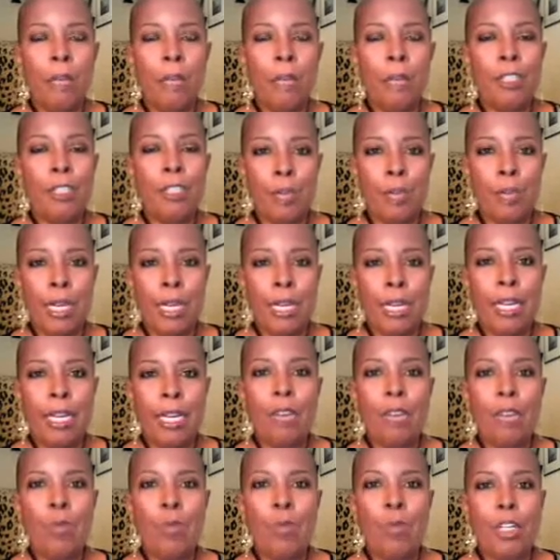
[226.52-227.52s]
imagery
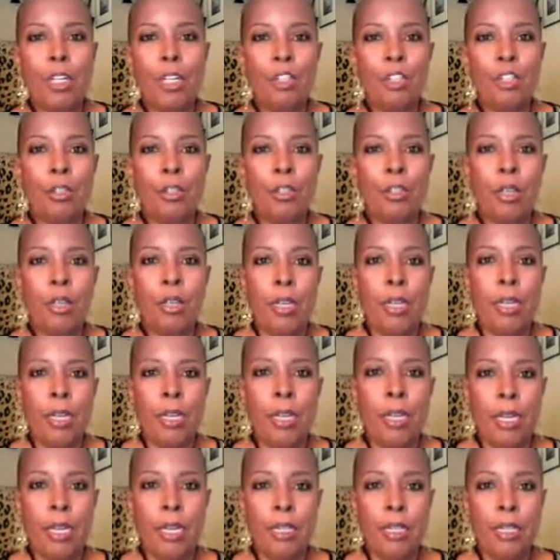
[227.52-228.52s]
in which
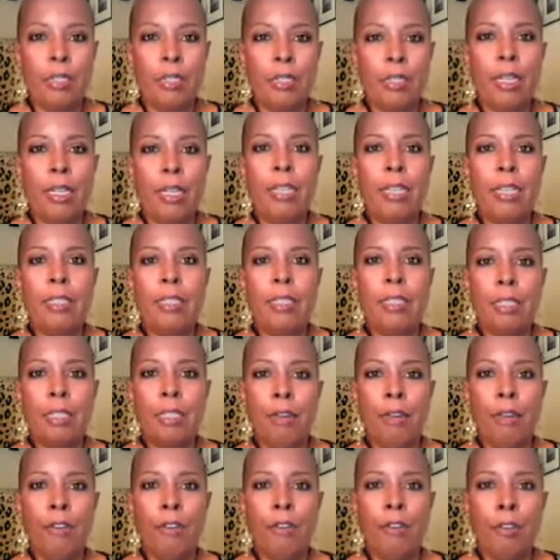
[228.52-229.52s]
it is then
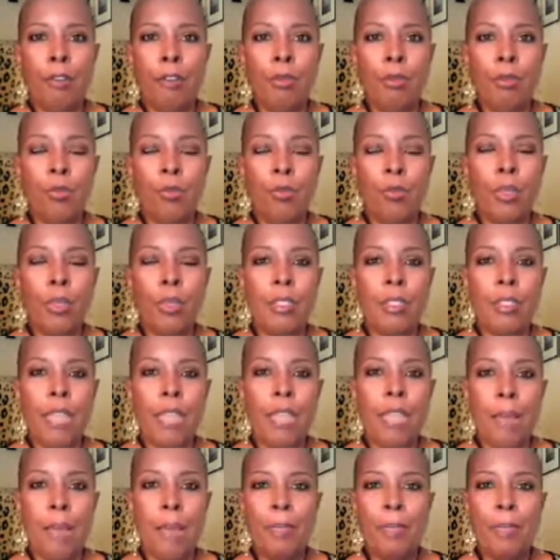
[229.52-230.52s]
discovered
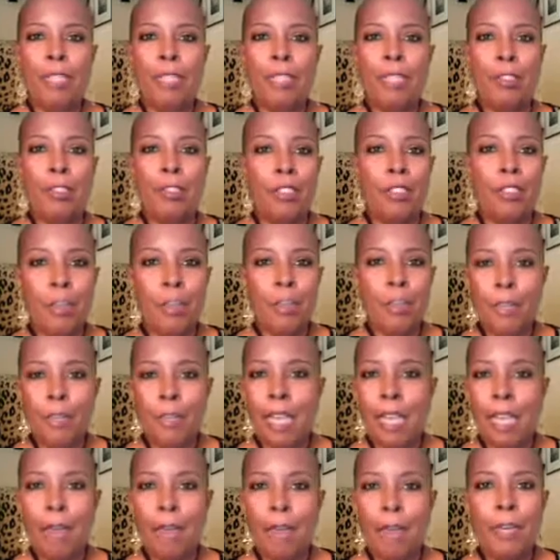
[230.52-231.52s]
what's happening. There's
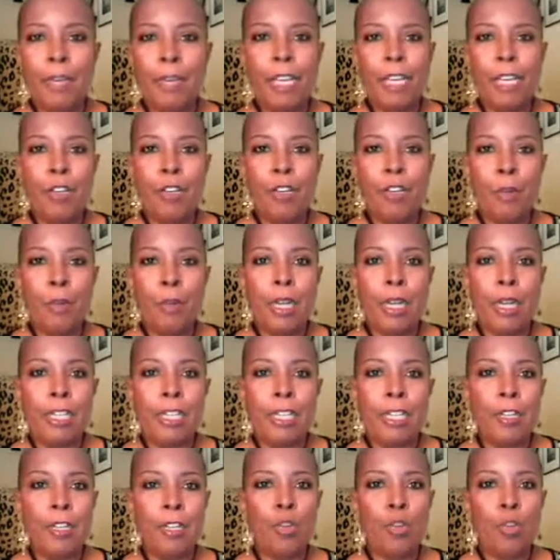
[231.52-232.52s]
something happening in your
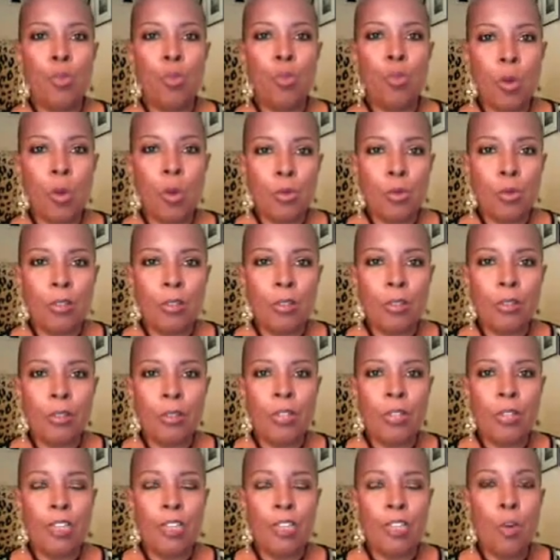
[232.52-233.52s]
body. There are
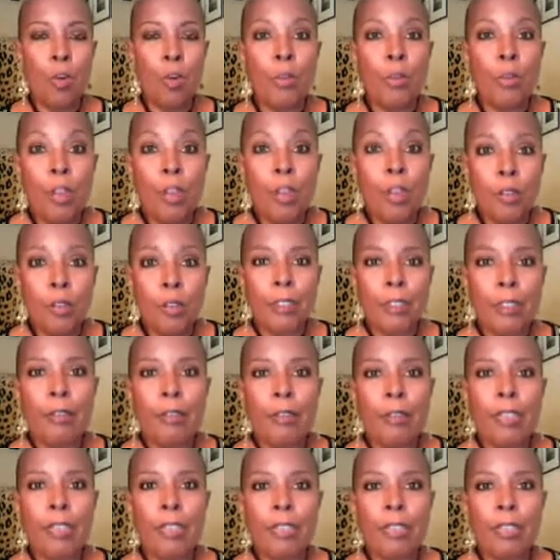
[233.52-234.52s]
growths that don't belong
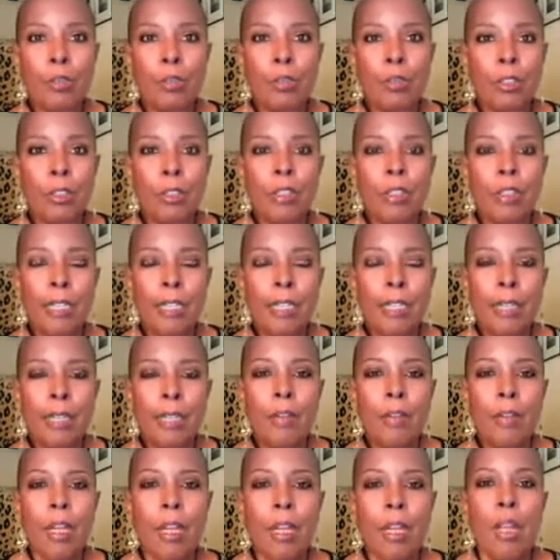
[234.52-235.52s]
there and that sort of
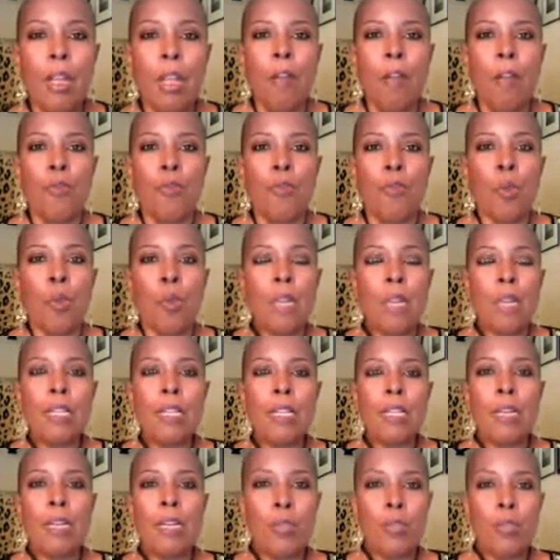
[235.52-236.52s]
thing. The
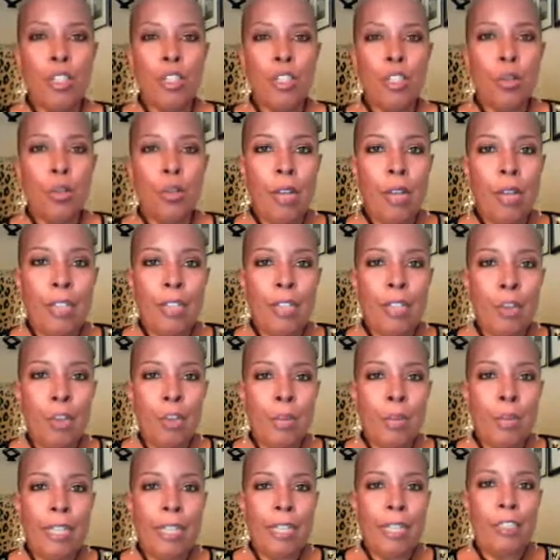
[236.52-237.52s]
one that was
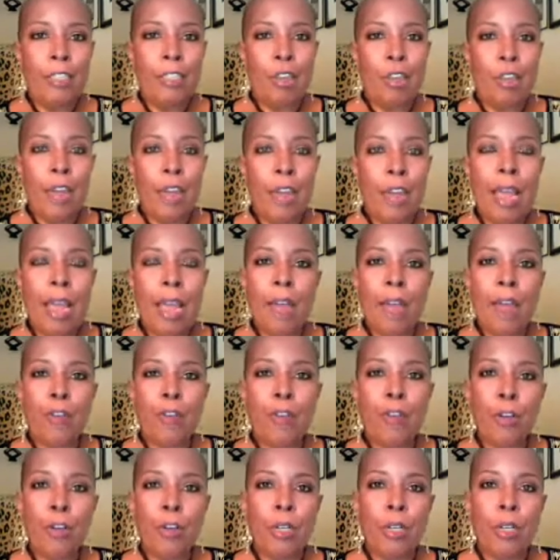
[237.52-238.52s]
utilized on me, so you
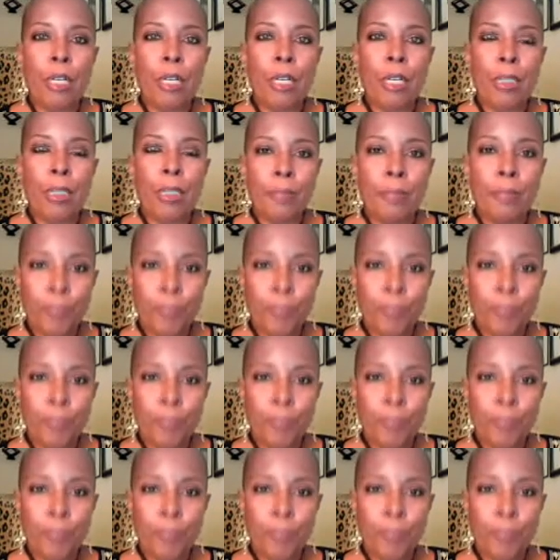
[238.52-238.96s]
have your